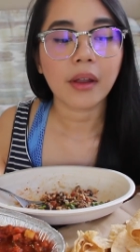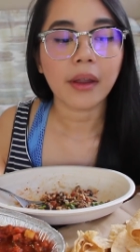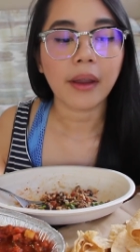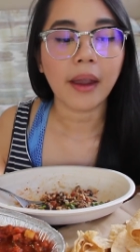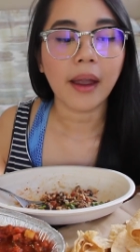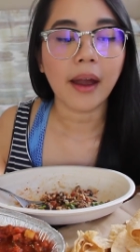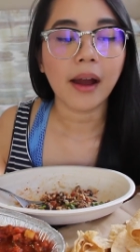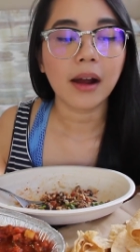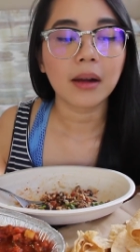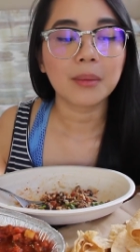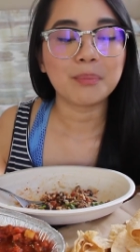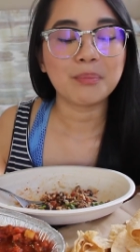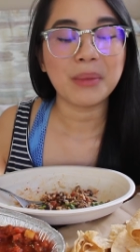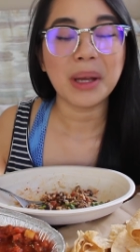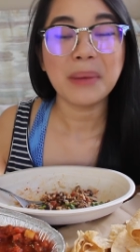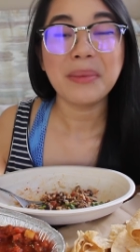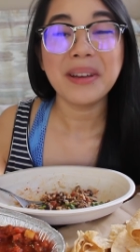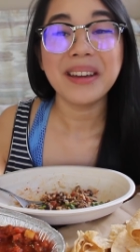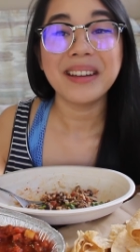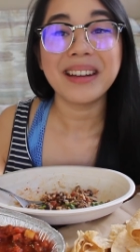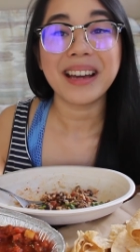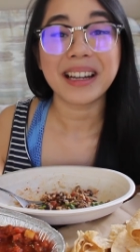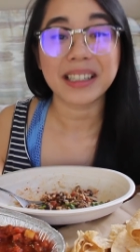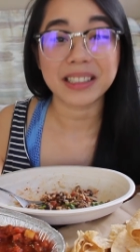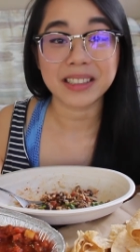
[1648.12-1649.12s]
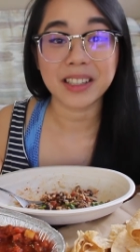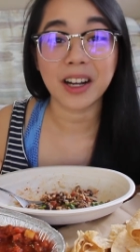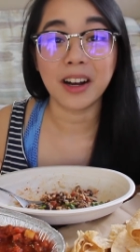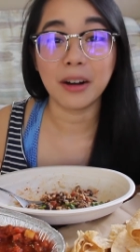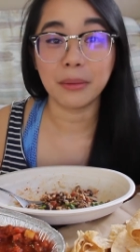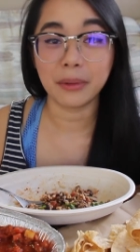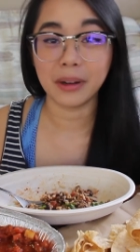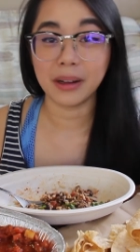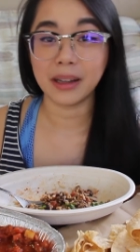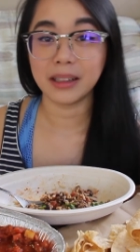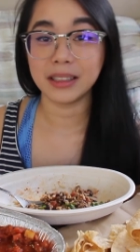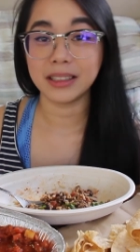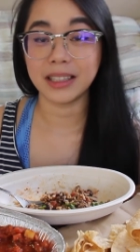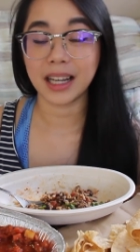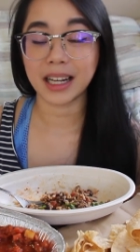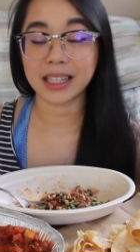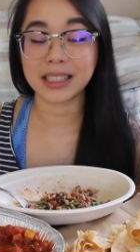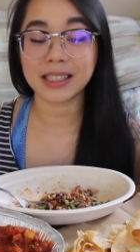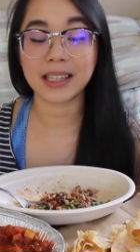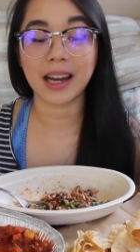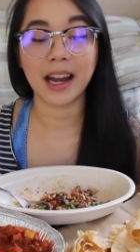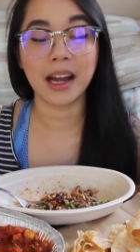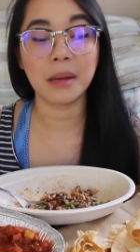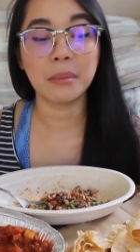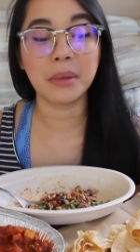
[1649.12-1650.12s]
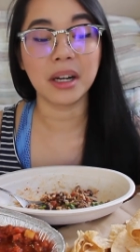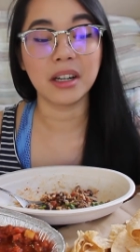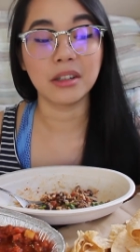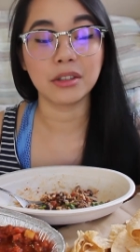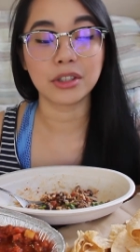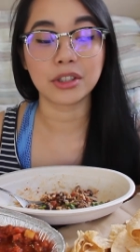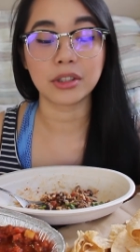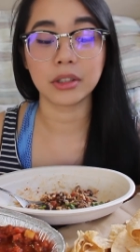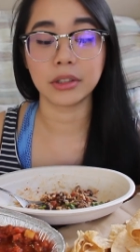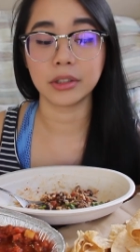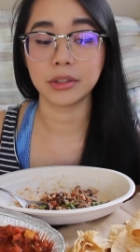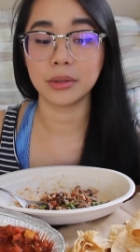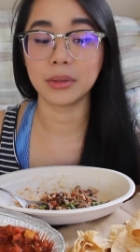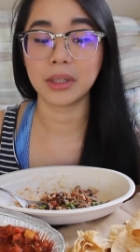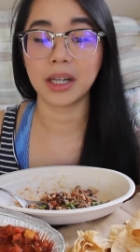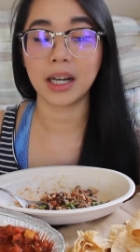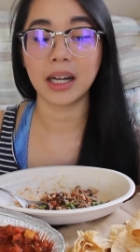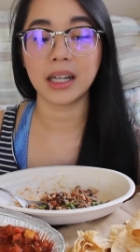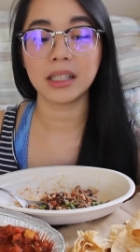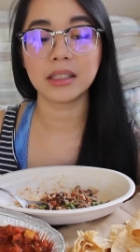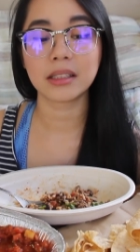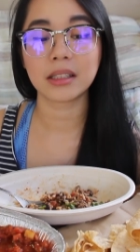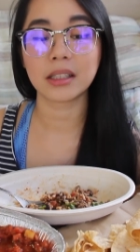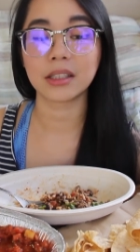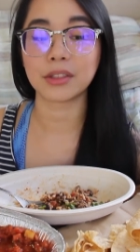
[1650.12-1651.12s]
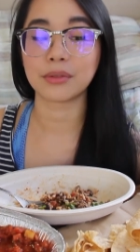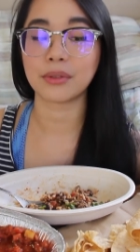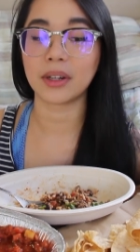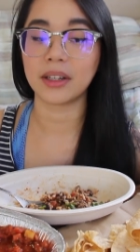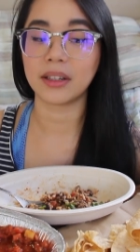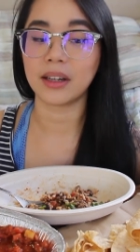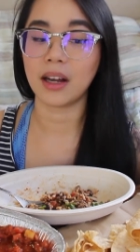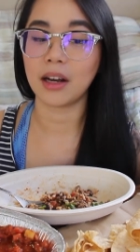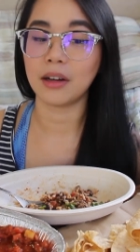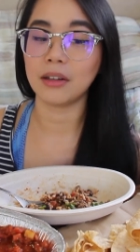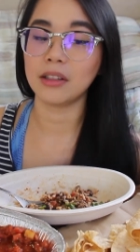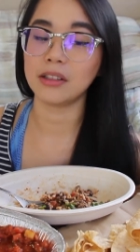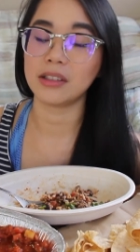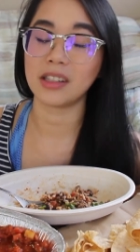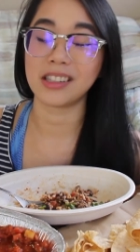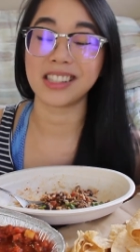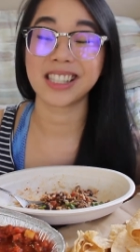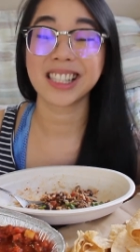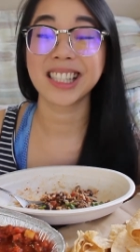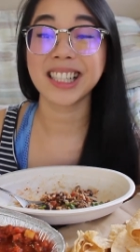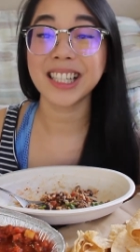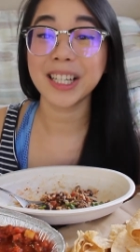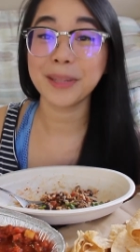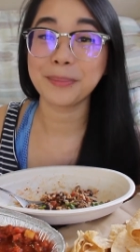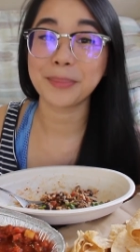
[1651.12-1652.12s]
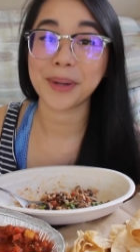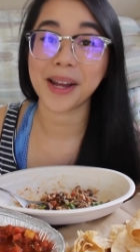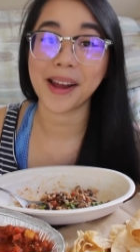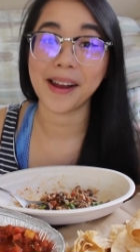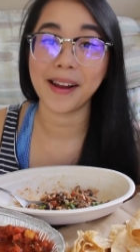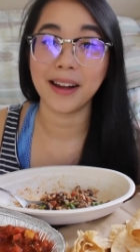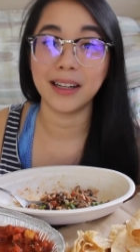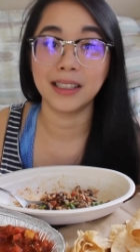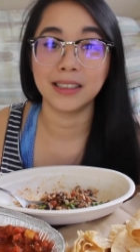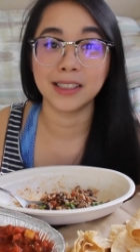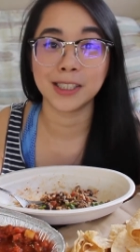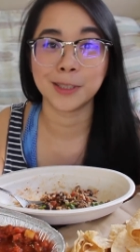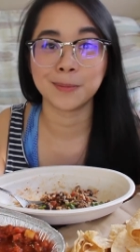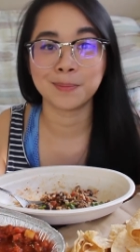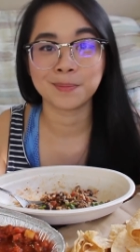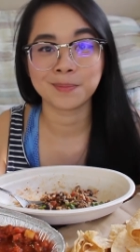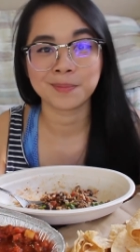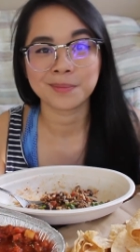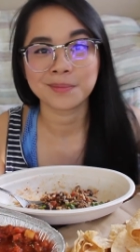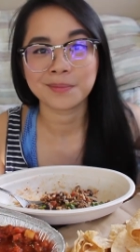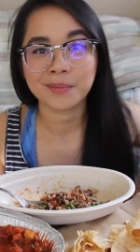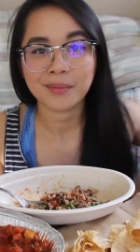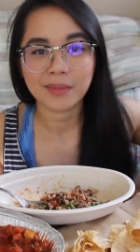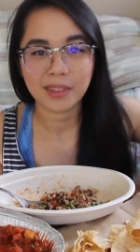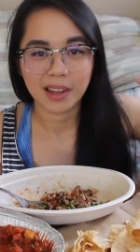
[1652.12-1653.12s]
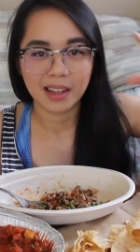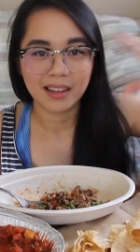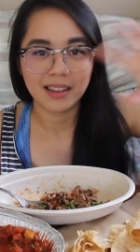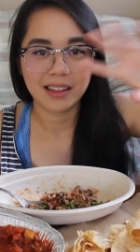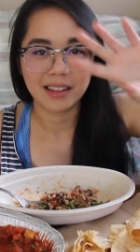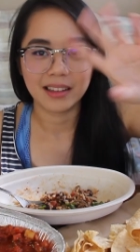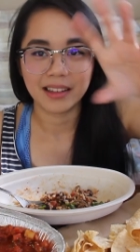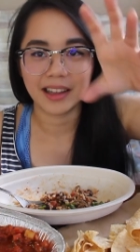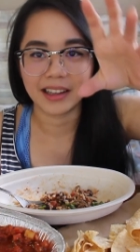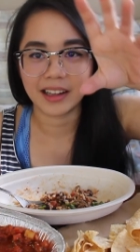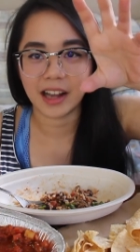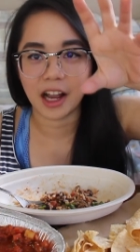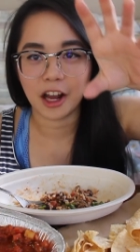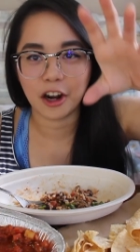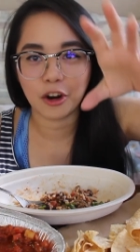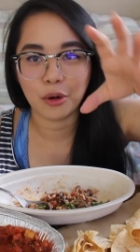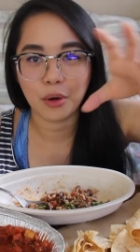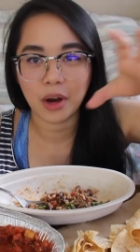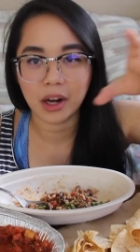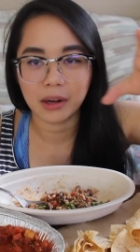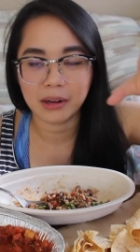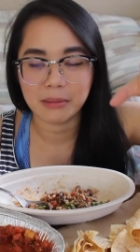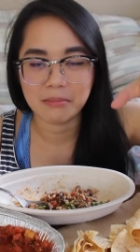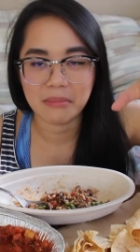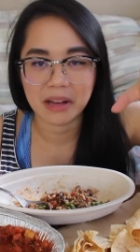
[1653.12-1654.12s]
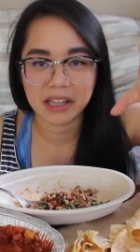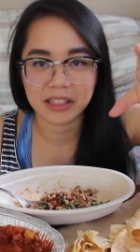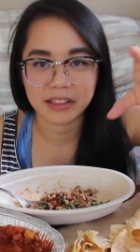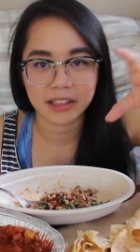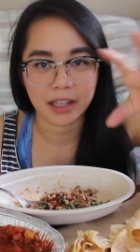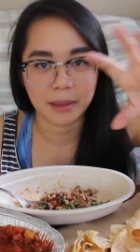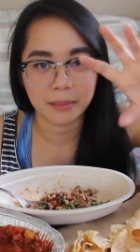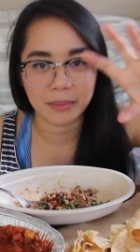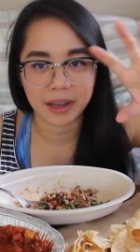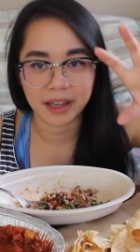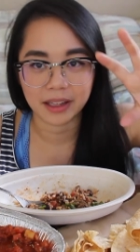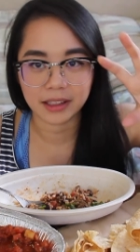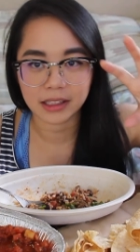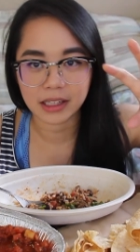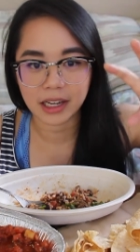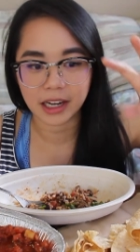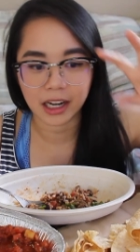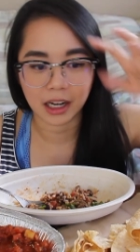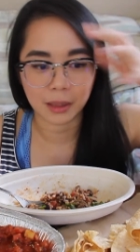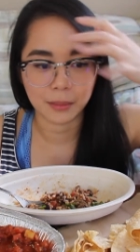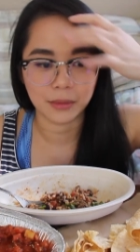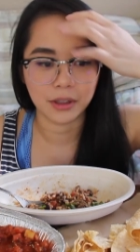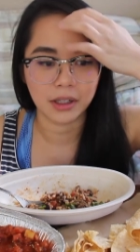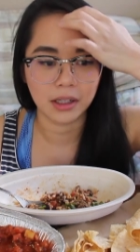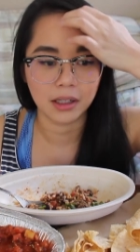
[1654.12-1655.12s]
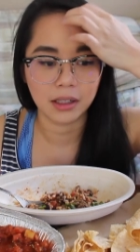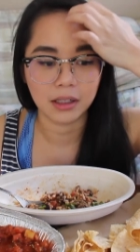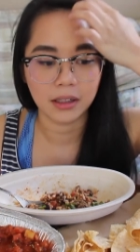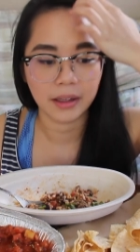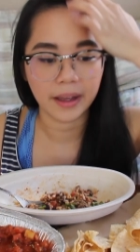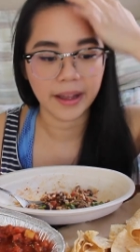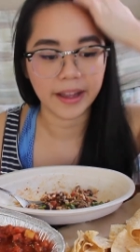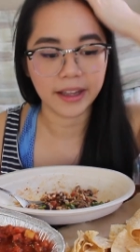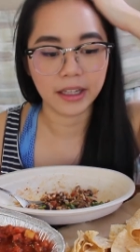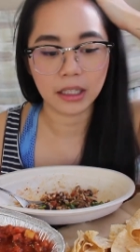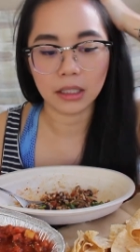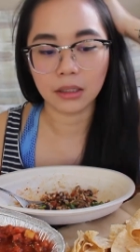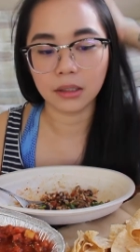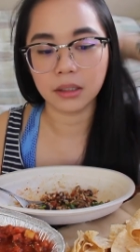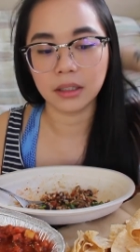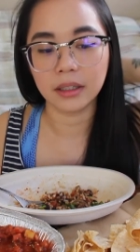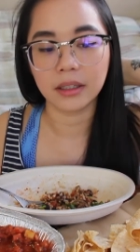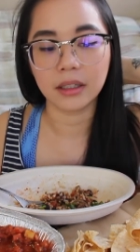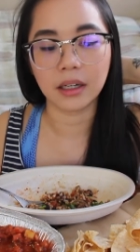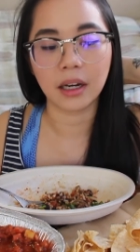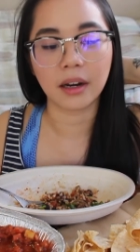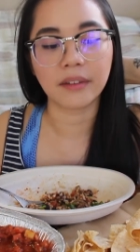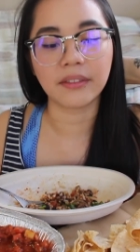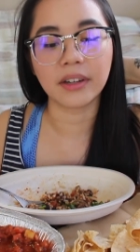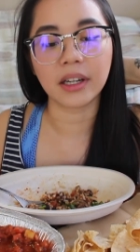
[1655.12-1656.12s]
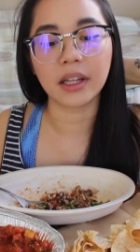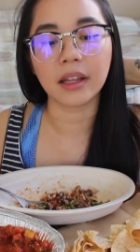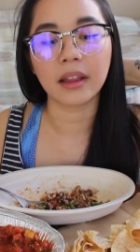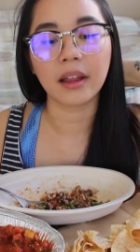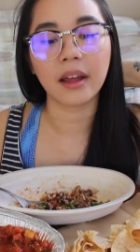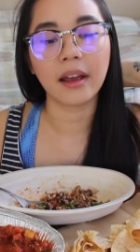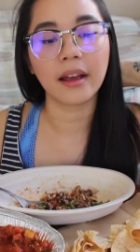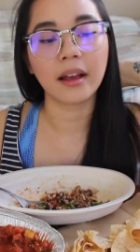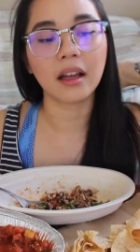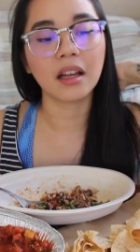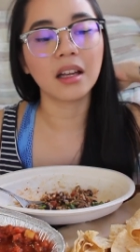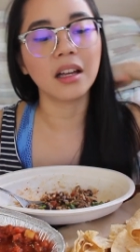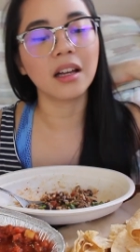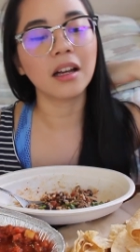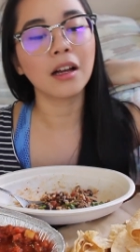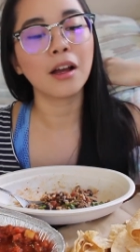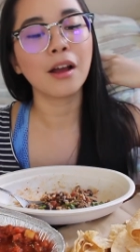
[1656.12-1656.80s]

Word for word: yeah, maybe next time next time I'll show you guys because right now he's asleep and like I don't want to mess up my camera angle and everything.